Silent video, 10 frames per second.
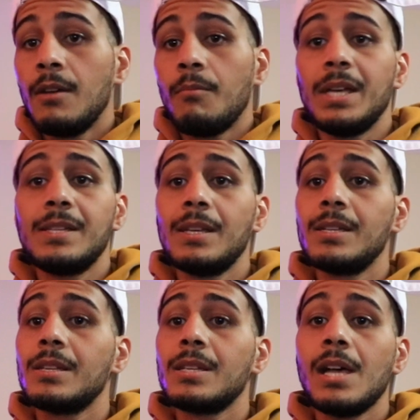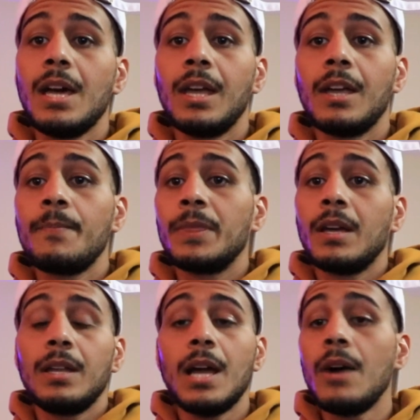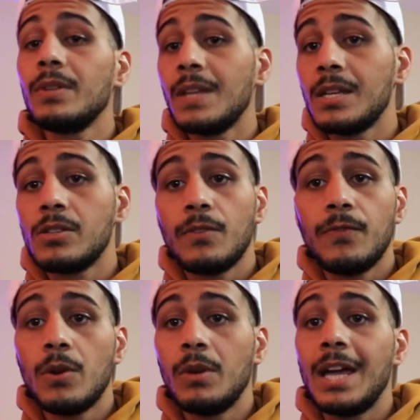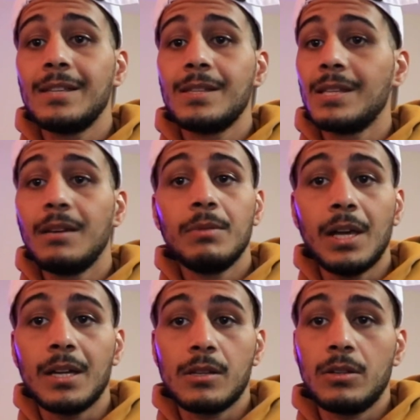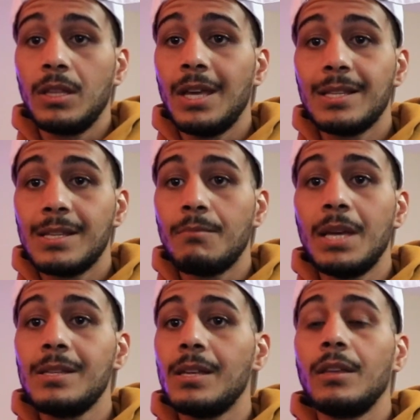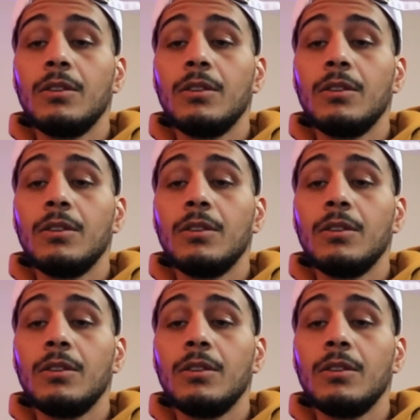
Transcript: Basics is like, nowadays your phone has a stabilizer. That's amazing.